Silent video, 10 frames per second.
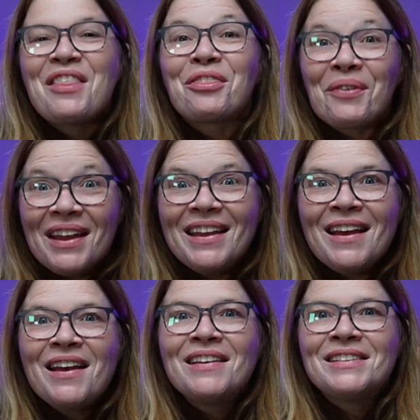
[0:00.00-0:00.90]

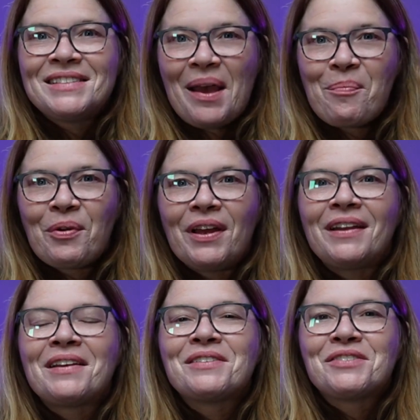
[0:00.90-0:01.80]
3
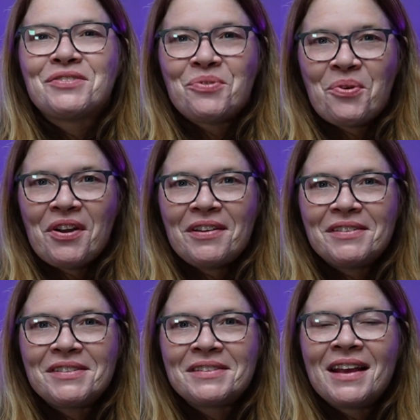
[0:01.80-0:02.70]
separate
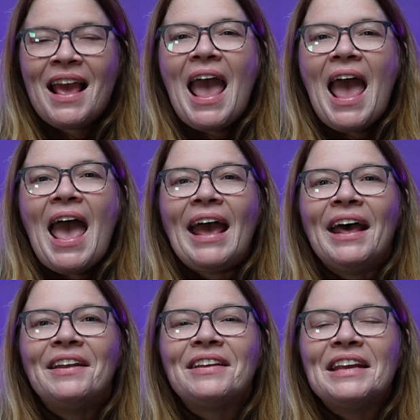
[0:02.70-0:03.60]
stories.
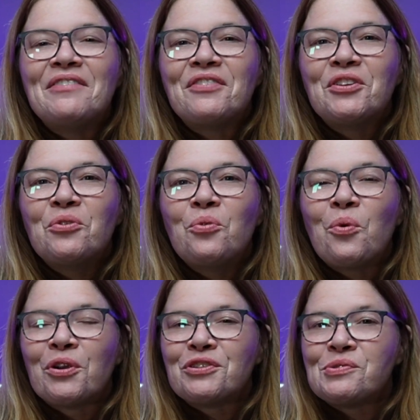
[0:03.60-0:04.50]
And if you
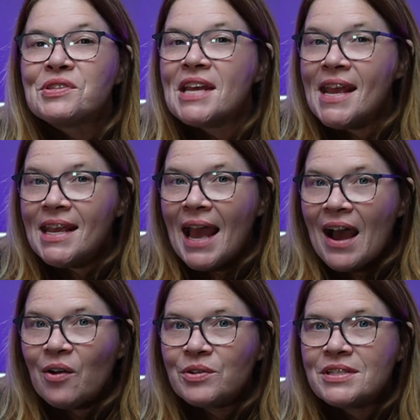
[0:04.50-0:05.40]
were to take
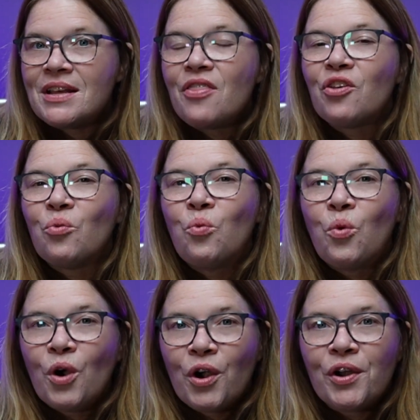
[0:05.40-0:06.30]
out the
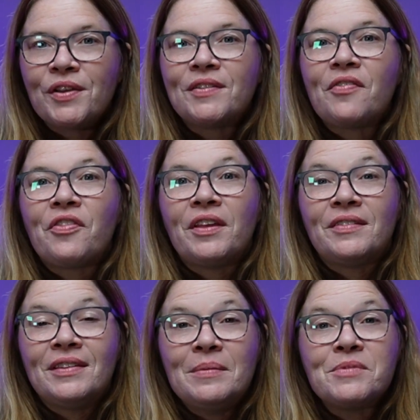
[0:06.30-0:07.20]
words that
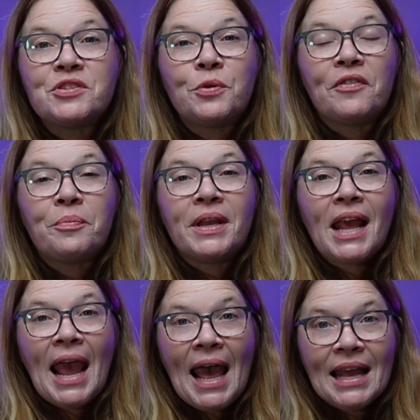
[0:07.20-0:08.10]
seem to have been
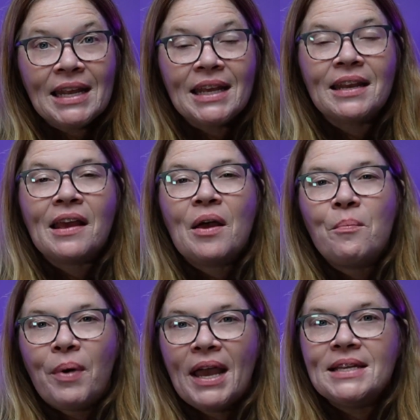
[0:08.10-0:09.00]
added
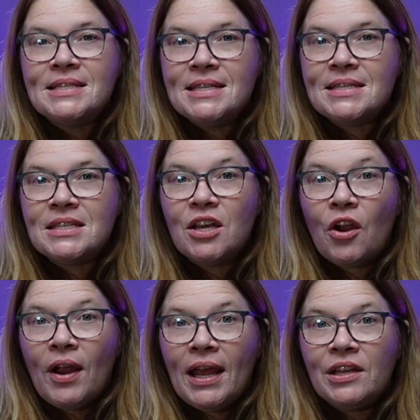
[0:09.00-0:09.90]
by
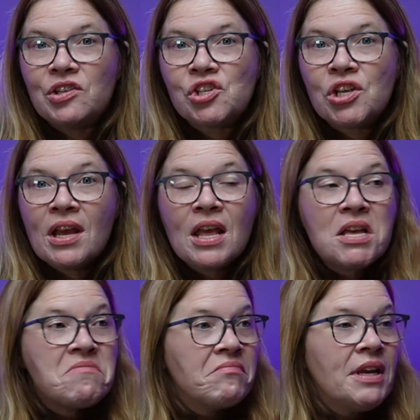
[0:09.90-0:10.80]
DTRH,
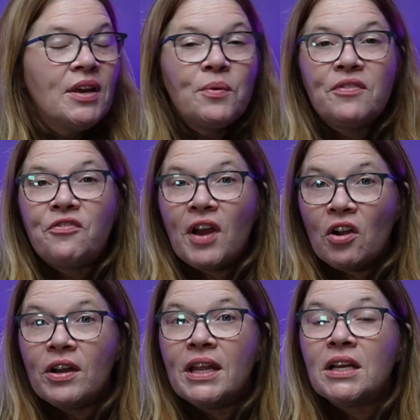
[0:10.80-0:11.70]
it would
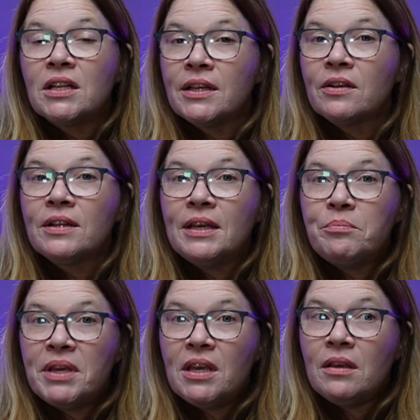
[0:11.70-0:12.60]
very clearly
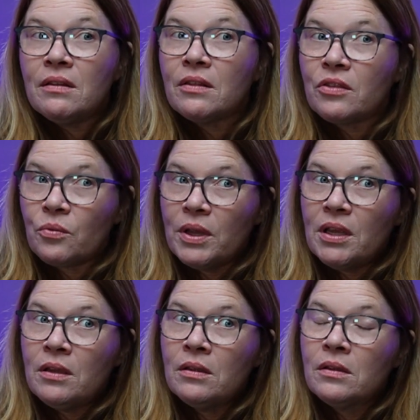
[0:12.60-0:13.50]
be
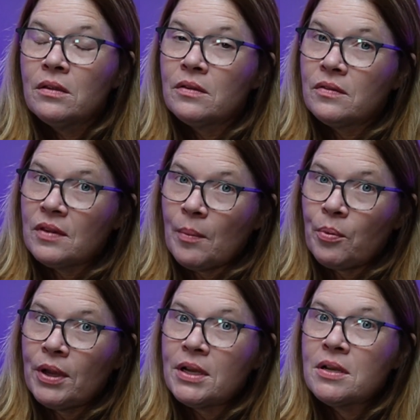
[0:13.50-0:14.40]
3
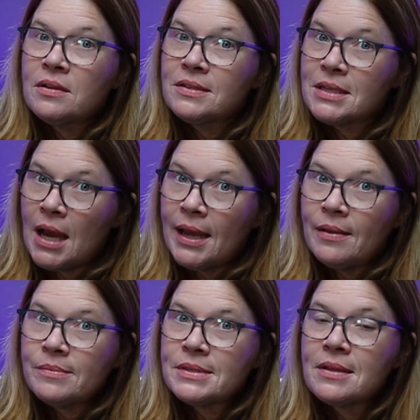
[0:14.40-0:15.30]
separate
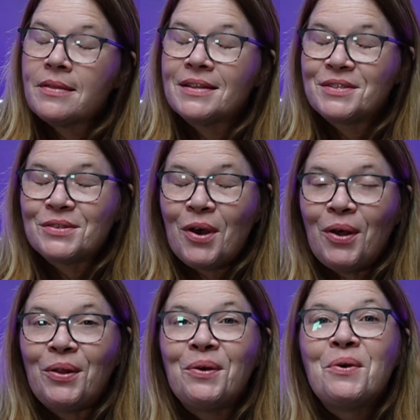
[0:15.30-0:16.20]
times that
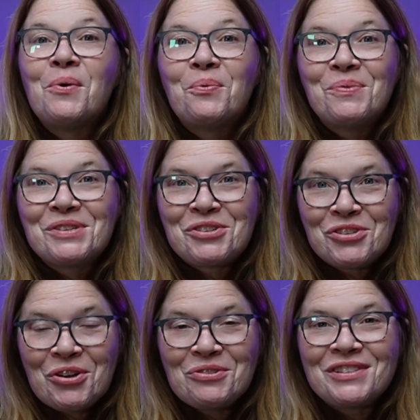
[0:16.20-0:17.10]
Saul was
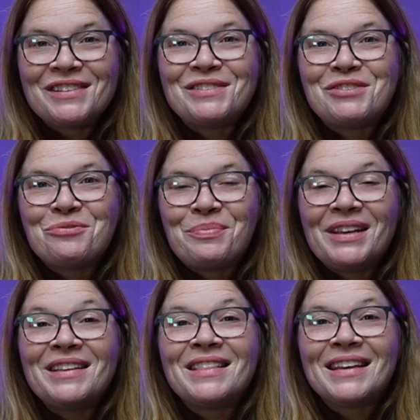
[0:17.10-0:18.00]
chosen to
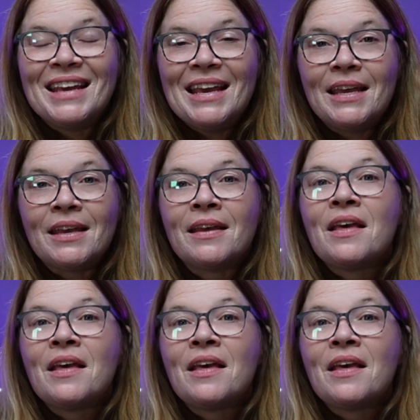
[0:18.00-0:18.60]
be the king.